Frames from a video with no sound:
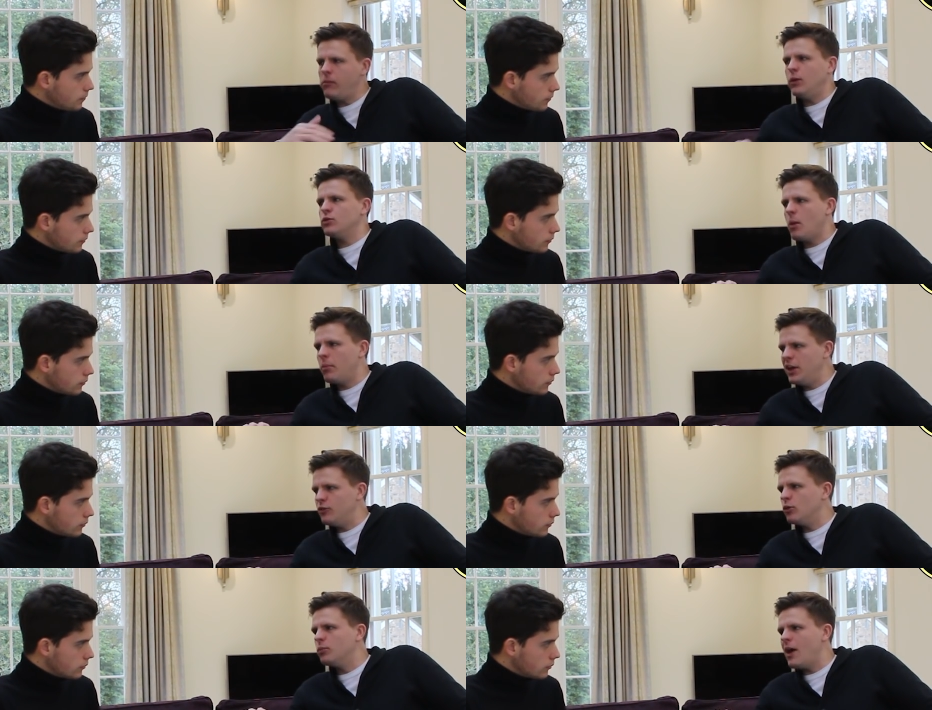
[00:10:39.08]
Speaker 1: it was
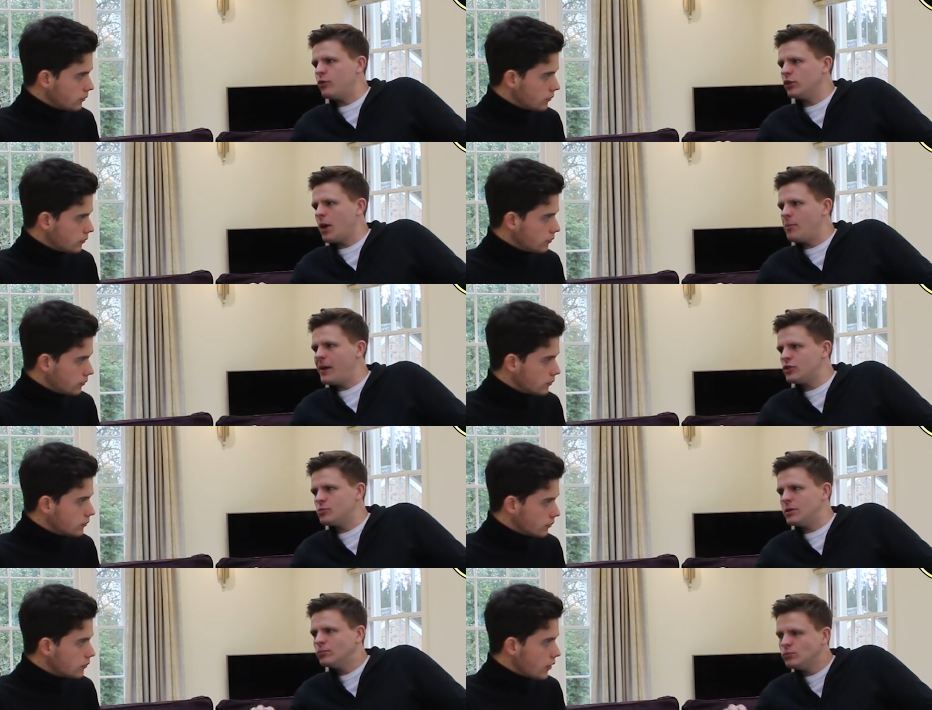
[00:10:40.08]
unbelievable, everyone coming back to
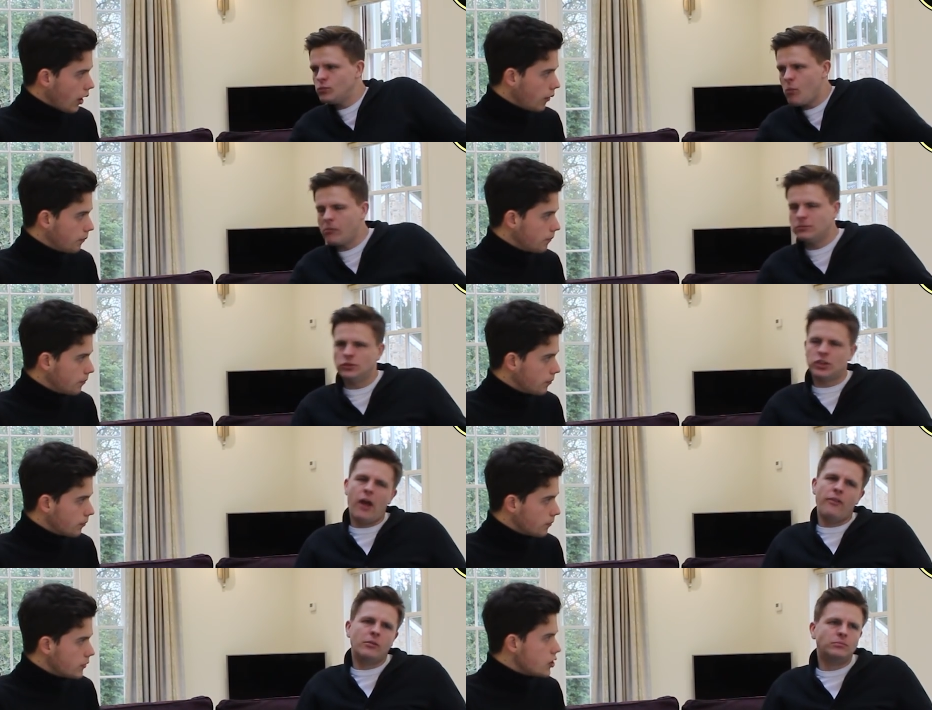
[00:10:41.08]
me.
Speaker 2: Yeah.
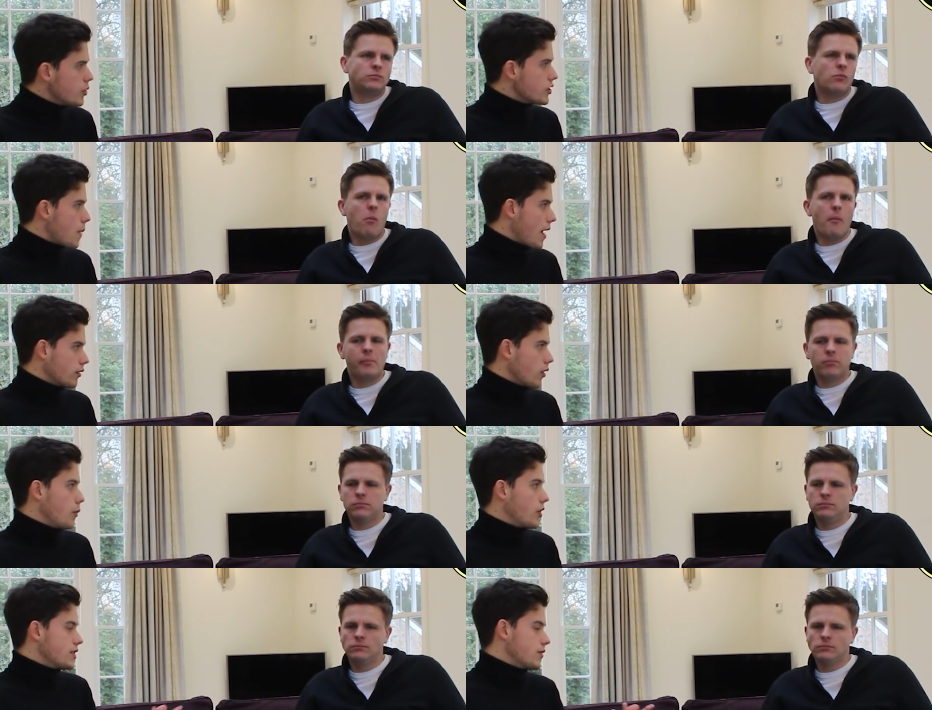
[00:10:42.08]
Saying that. Did you expect it though?
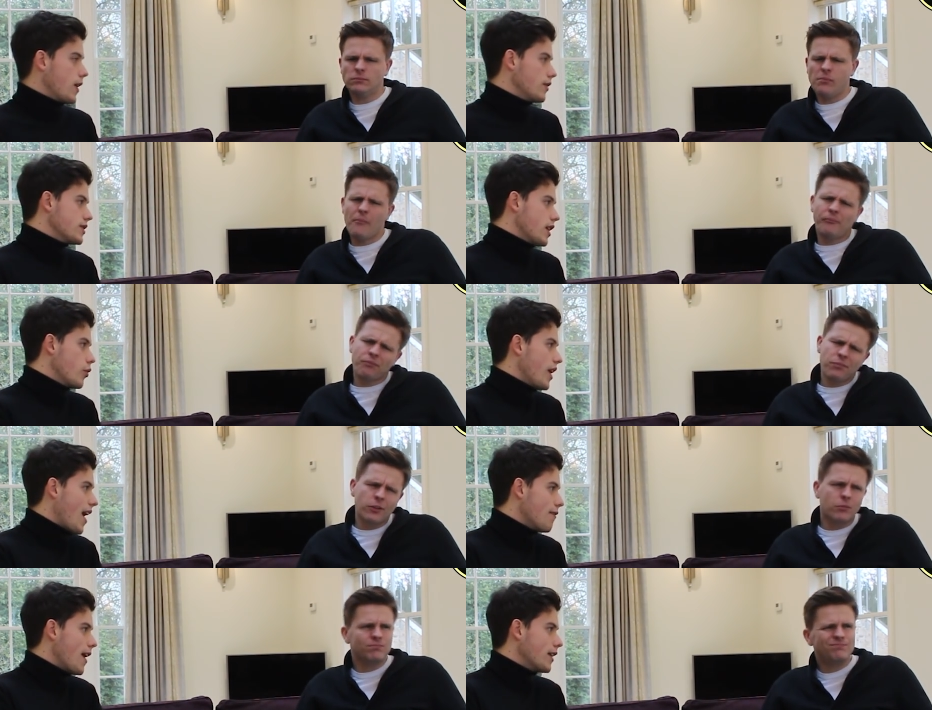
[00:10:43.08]
Because it's fair to say that we
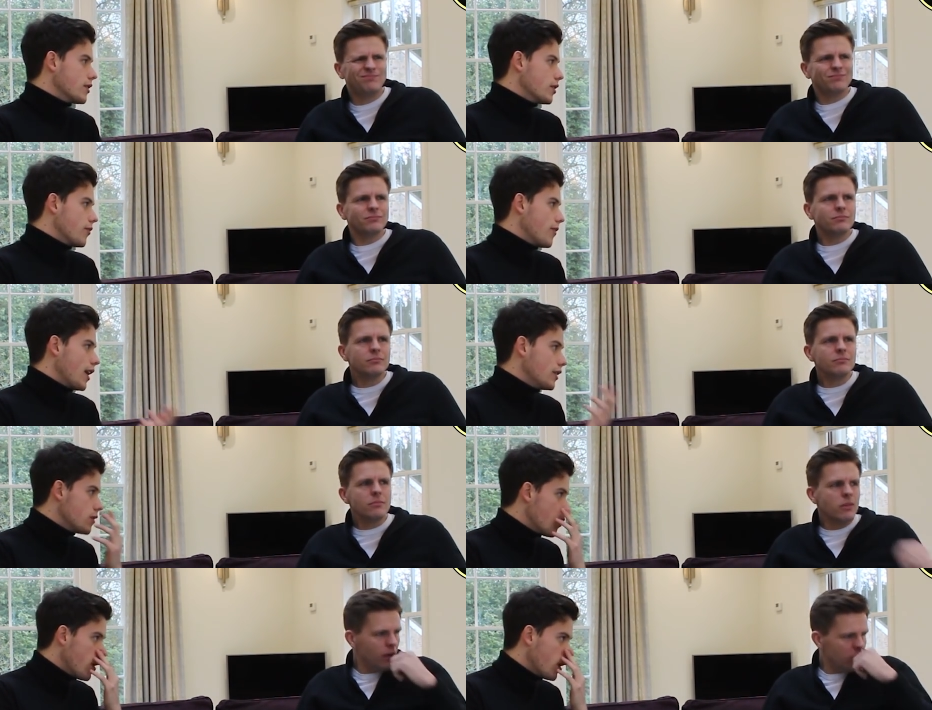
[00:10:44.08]
have had a fairly
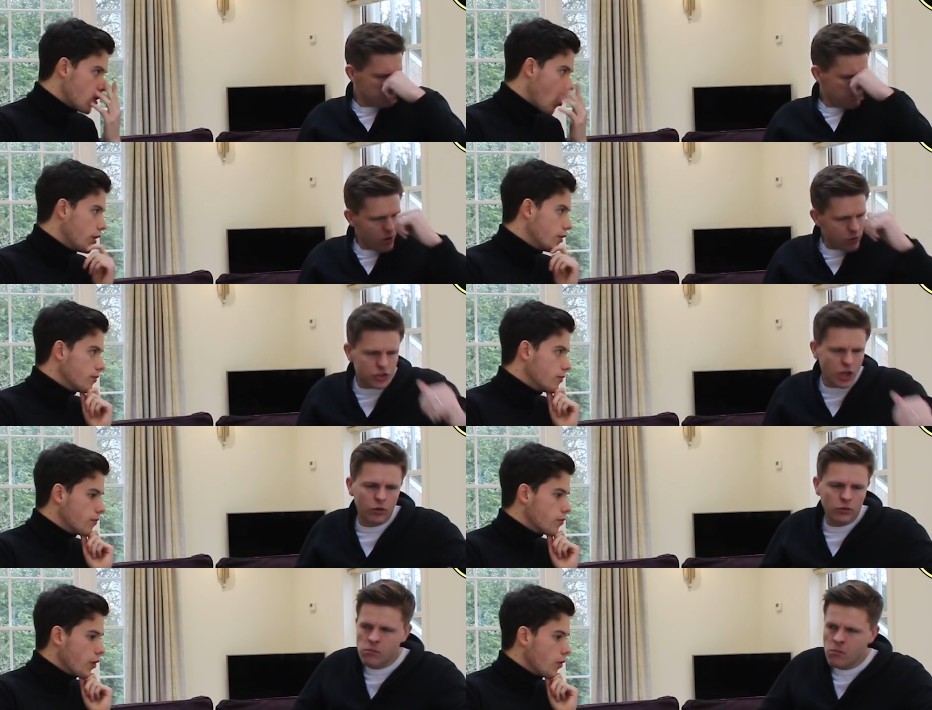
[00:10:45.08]
torrid
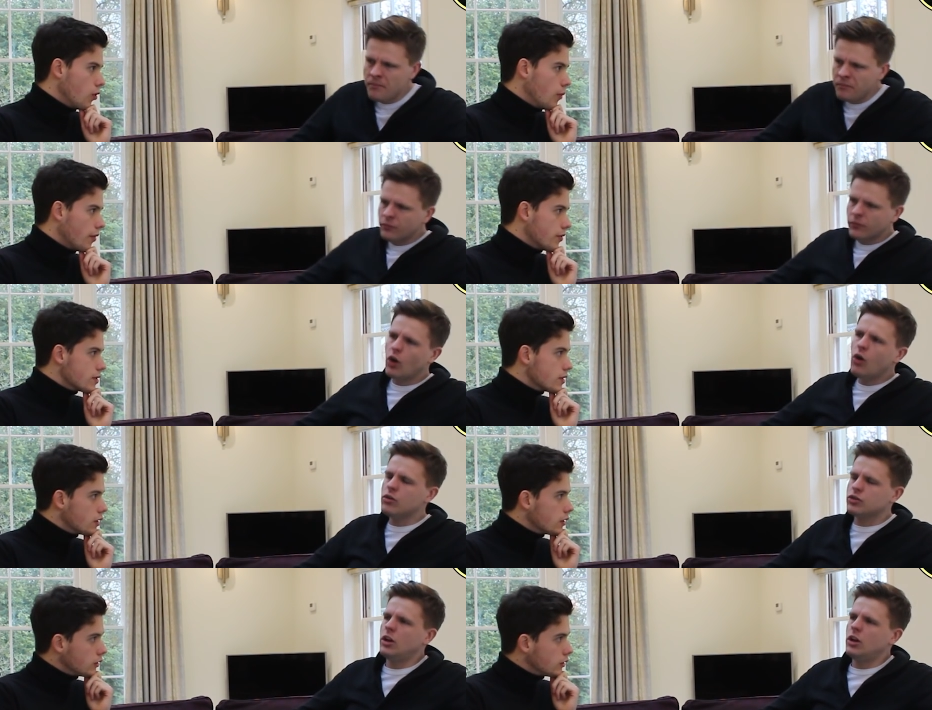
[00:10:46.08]
3 or 4 months. Of course,